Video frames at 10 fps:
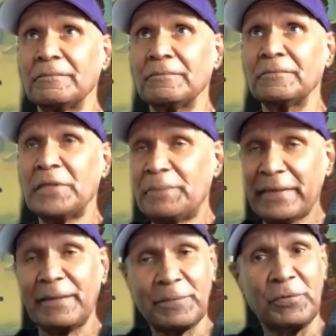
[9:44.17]
she
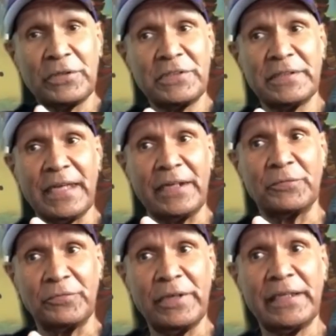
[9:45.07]
picked up the book and she
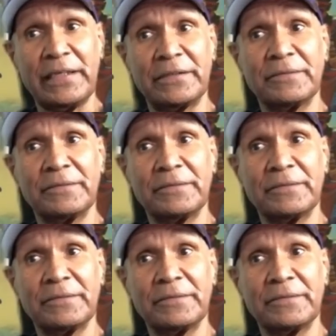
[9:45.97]
started reading it.